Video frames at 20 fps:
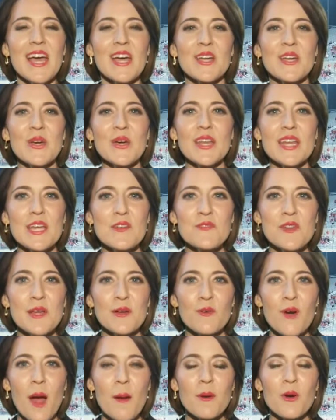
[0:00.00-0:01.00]
Good
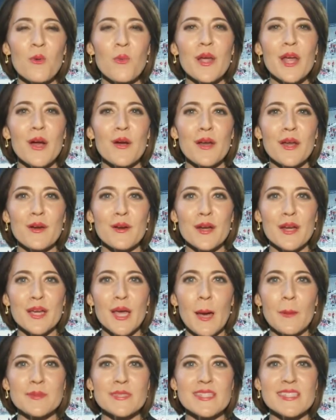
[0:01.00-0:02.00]
evening, Robert. We are here at
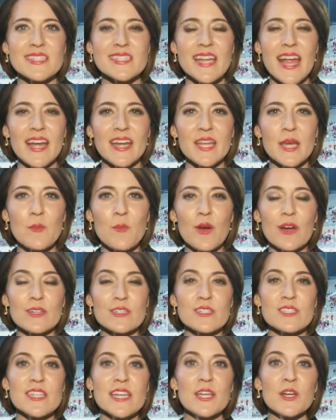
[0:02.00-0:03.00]
Gupton Stadium where
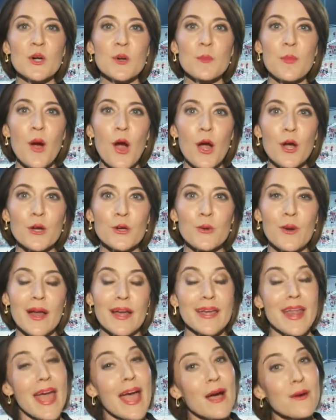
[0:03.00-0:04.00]
Cedar Park
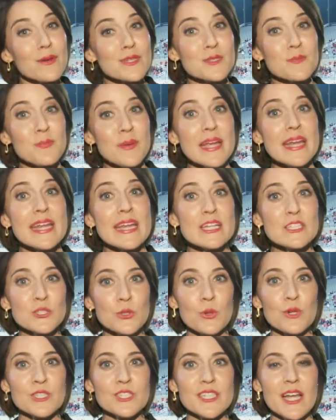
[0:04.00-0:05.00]
right now is beating
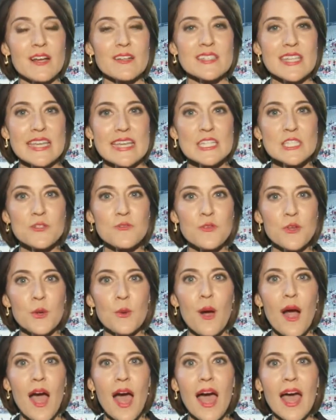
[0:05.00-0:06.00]
Georgetown's
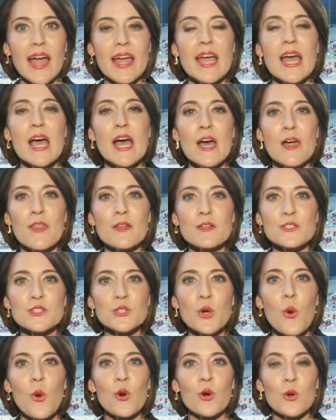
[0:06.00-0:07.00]
Eastview High. The
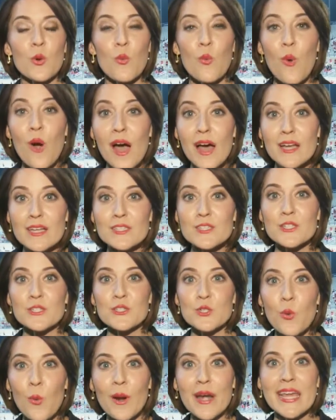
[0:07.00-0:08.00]
score was
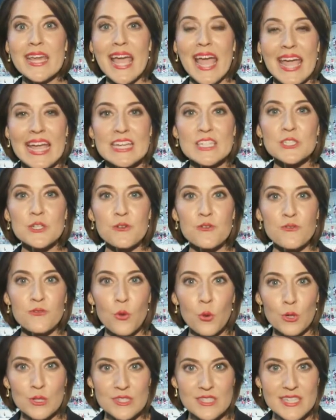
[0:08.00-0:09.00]
28 to
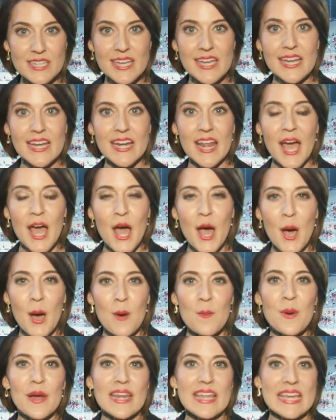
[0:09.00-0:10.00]
14,
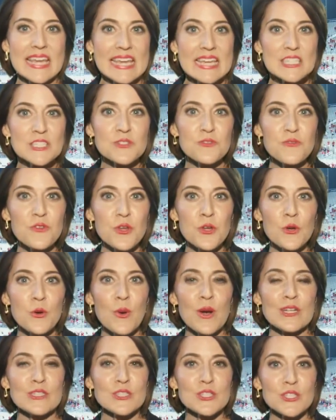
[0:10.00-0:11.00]
but
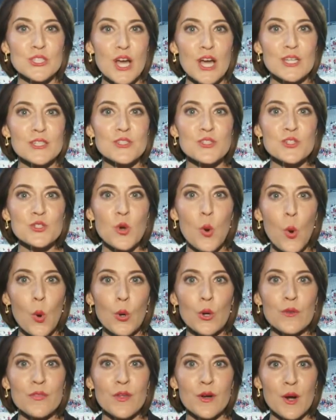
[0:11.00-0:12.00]
Eastview just
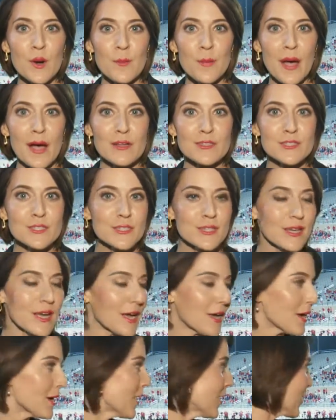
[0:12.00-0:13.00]
scored. They're about to
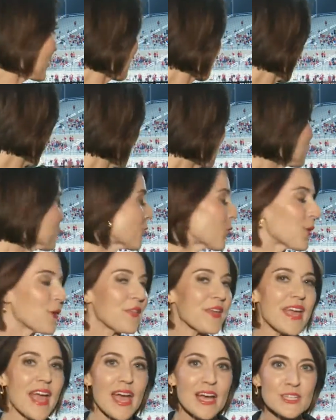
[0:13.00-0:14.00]
uh, go for
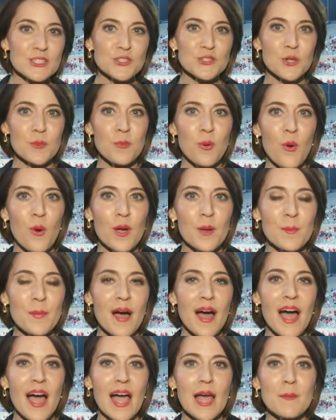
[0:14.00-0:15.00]
the extra point
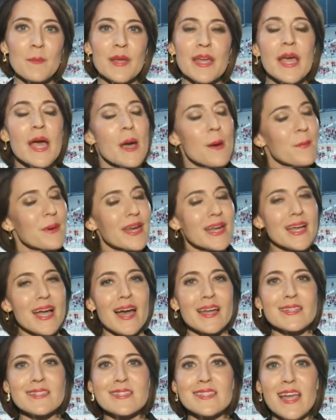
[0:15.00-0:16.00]
behind me. But I
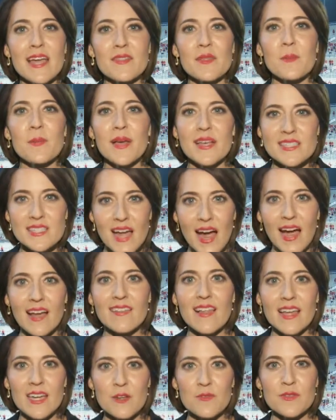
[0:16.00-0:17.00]
got to say, the best
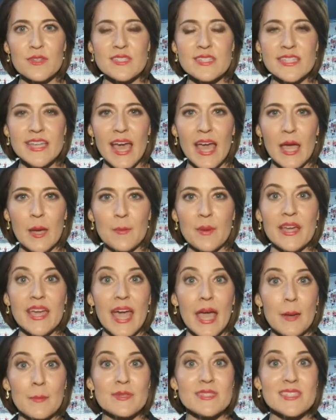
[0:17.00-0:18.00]
highlight of this game
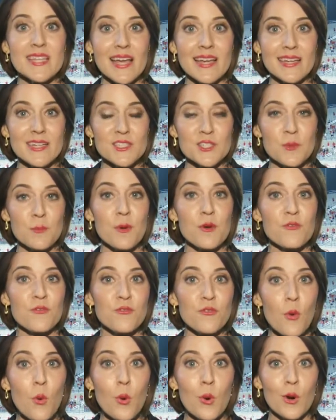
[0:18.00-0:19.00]
came seconds
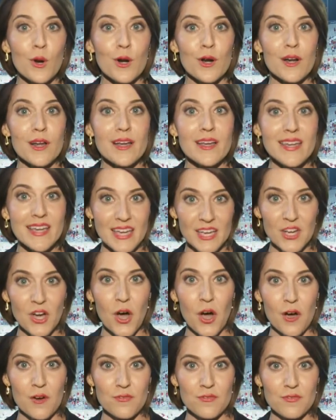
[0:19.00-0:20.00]
before
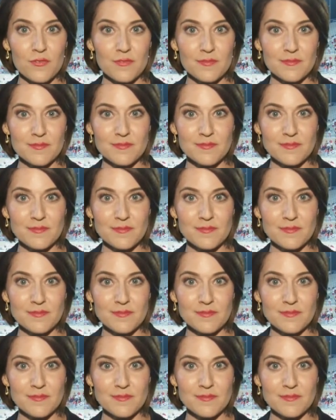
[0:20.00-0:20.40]
kickoff.